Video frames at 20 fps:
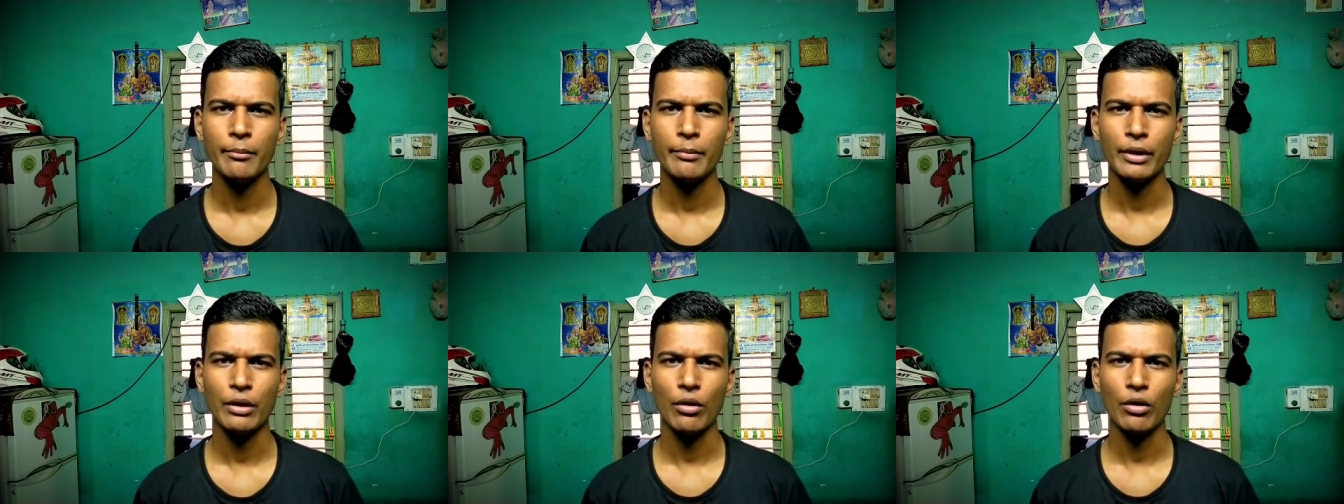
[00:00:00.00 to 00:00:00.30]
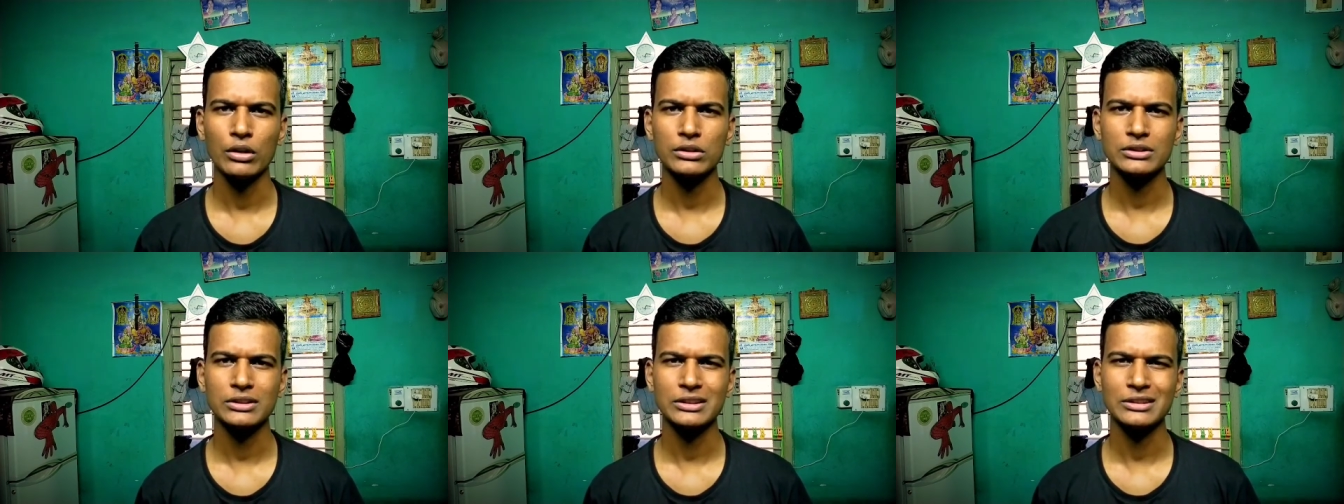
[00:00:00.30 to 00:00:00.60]

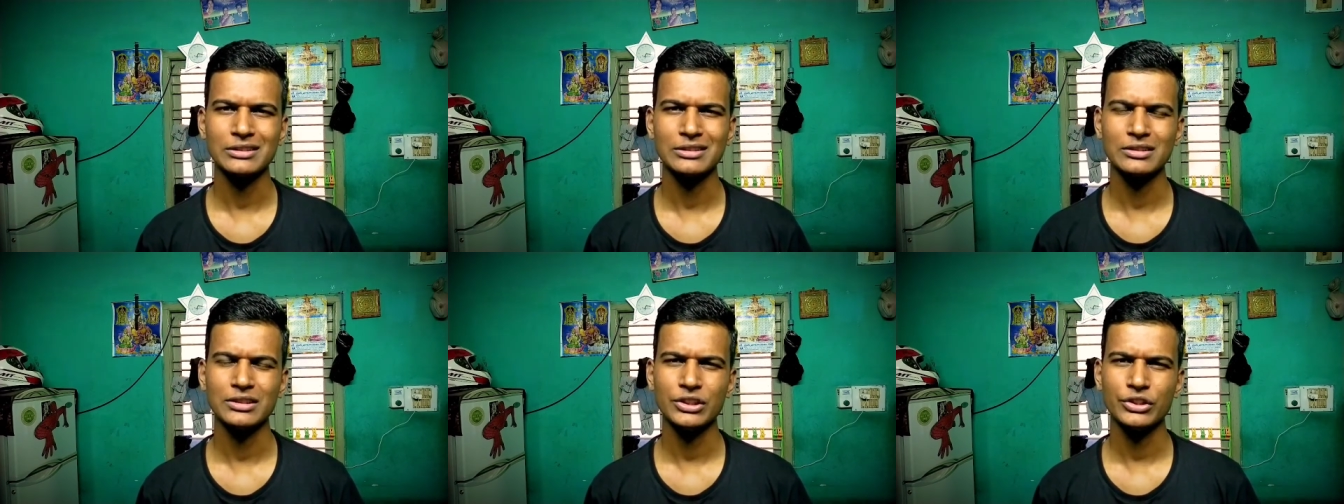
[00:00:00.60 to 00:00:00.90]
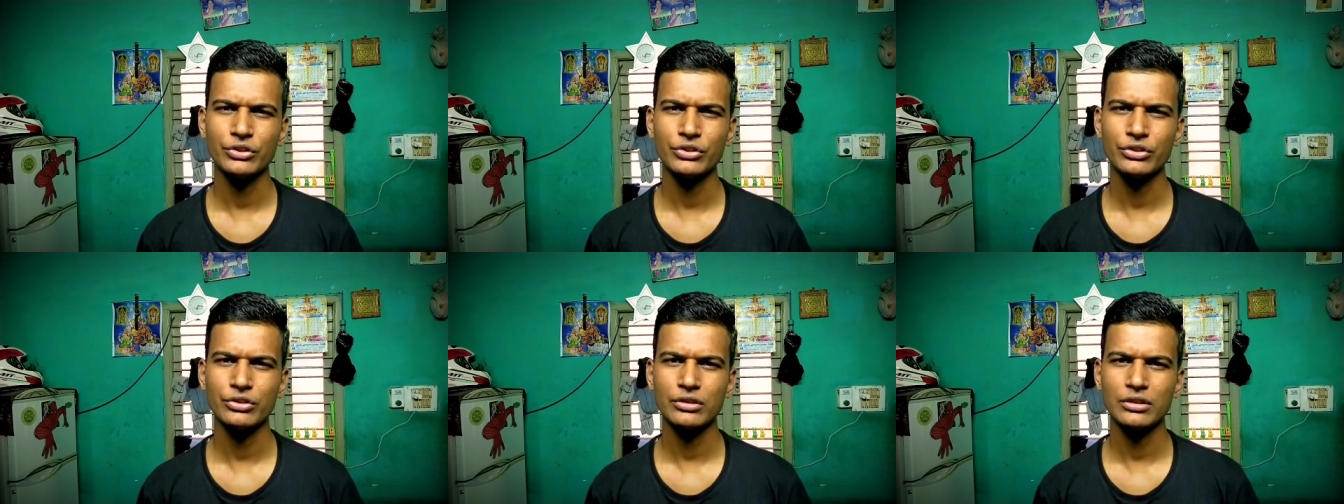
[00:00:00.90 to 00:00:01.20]
because
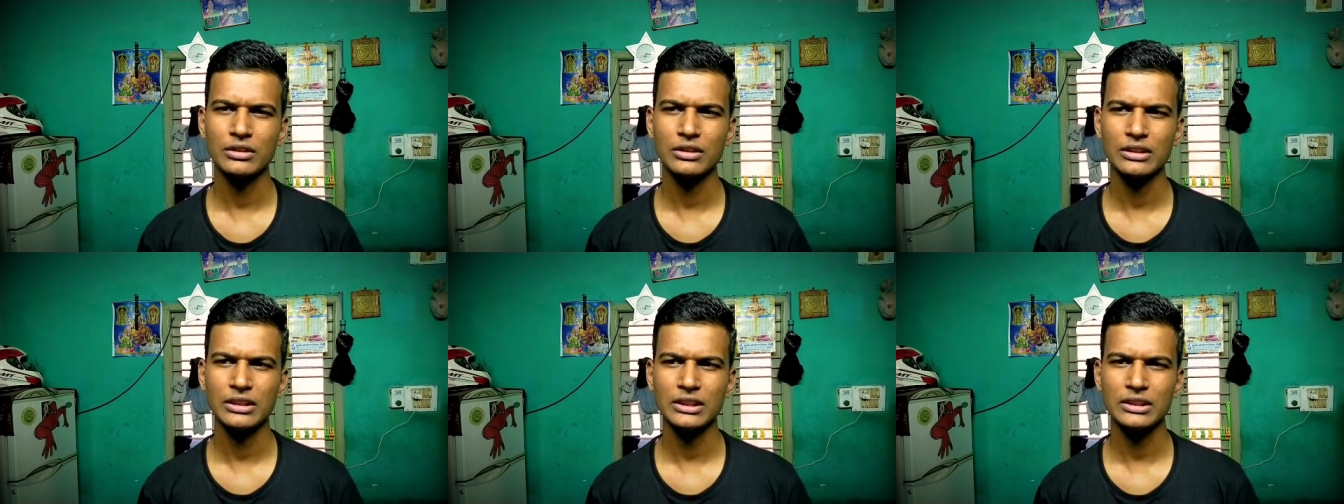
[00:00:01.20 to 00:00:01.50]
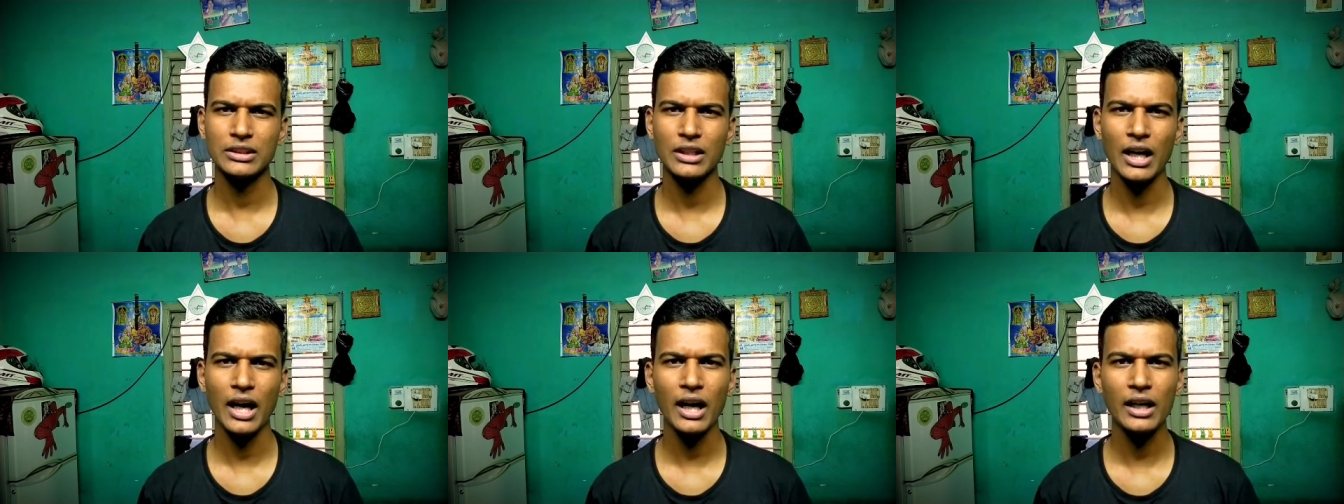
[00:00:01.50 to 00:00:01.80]
this
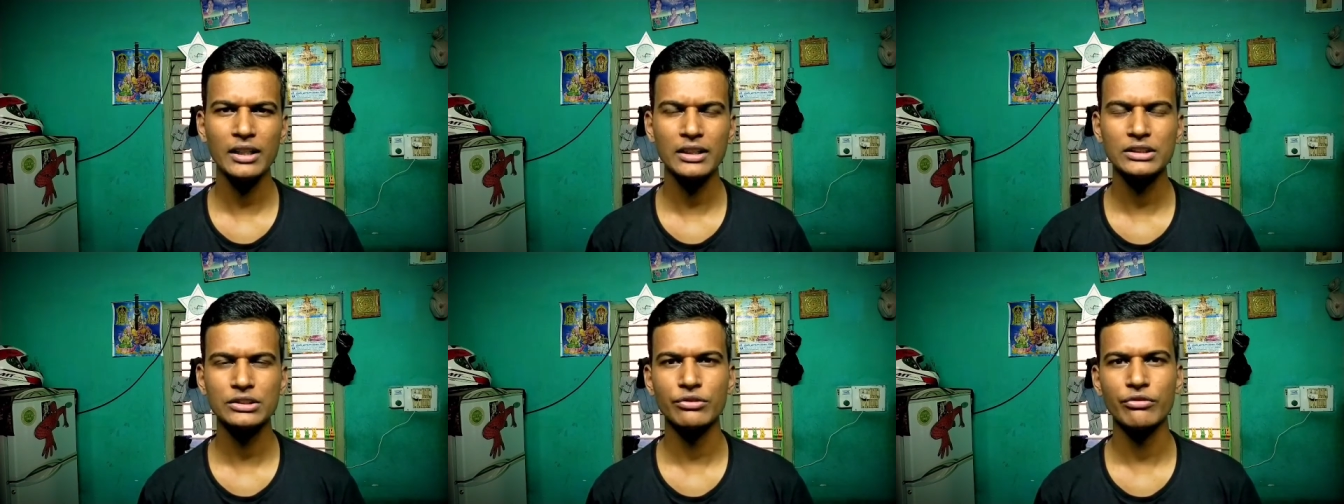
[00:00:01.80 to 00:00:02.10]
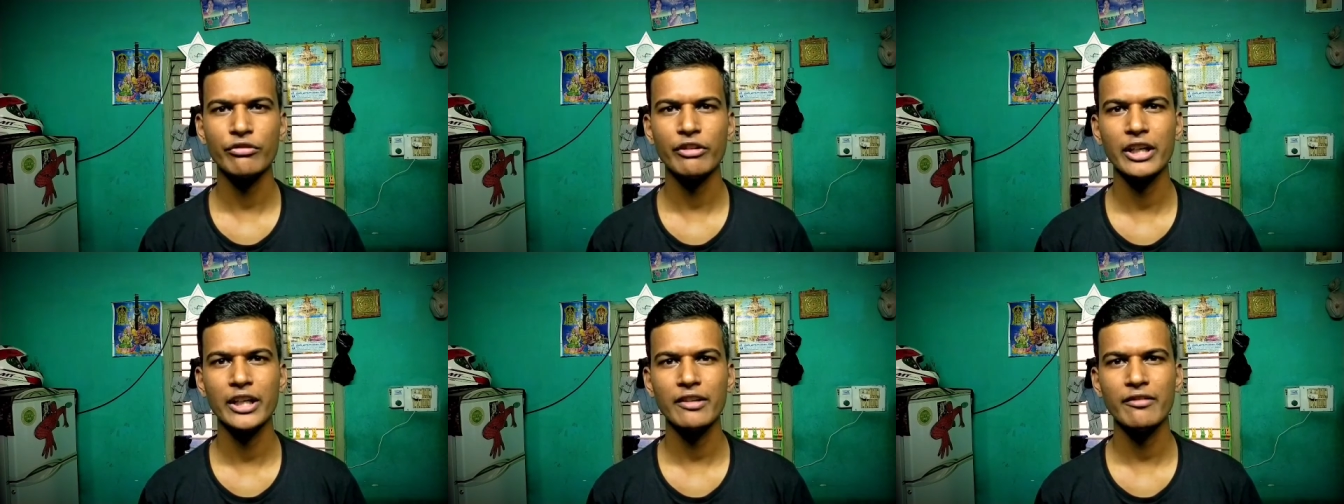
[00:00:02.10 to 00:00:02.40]
this car
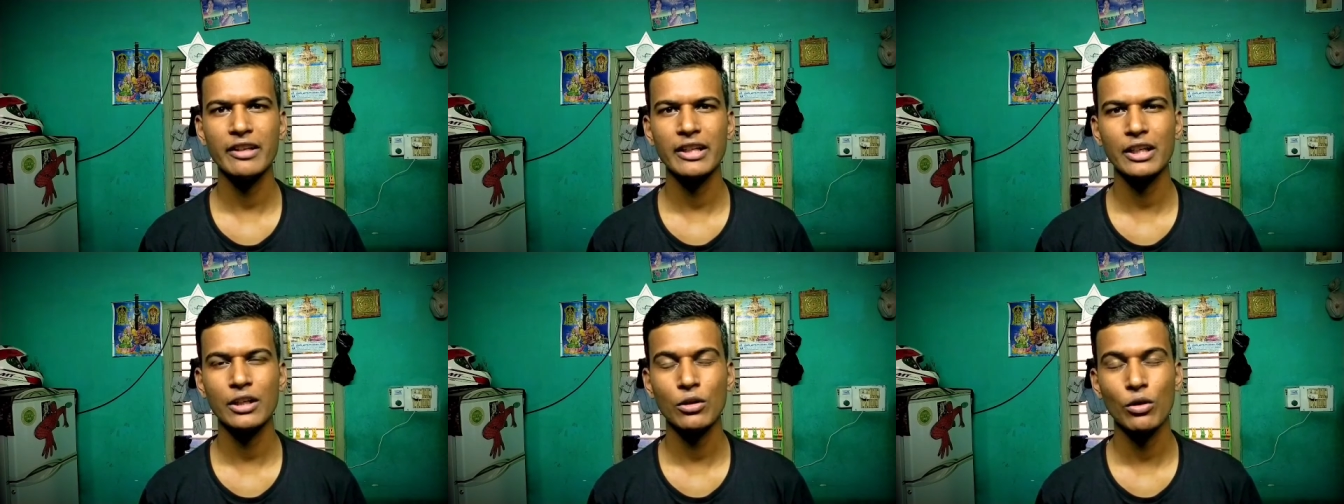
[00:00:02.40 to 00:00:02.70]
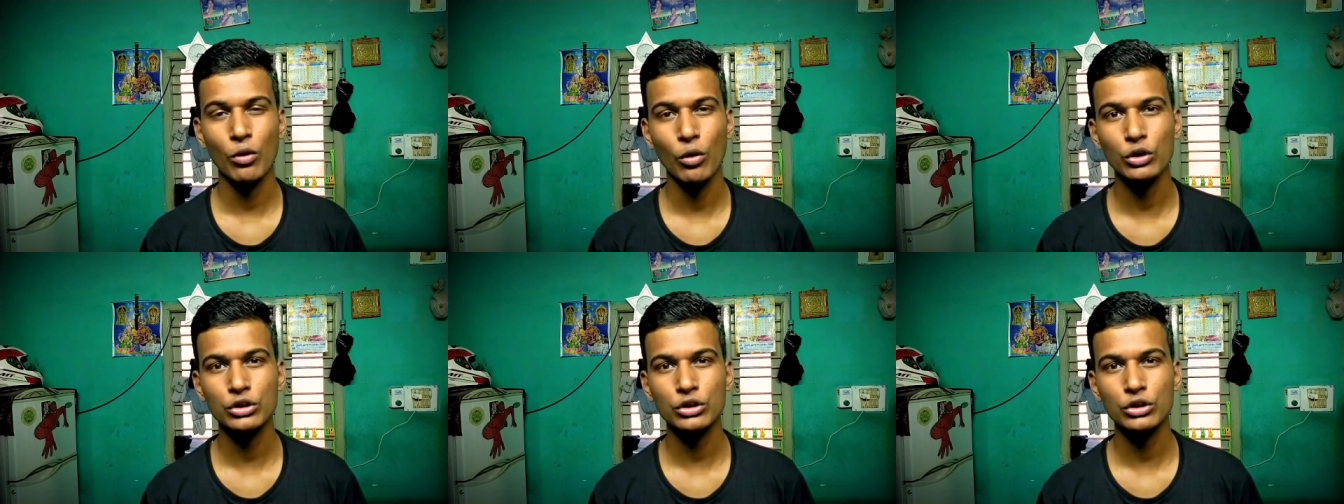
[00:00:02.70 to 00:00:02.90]
is very very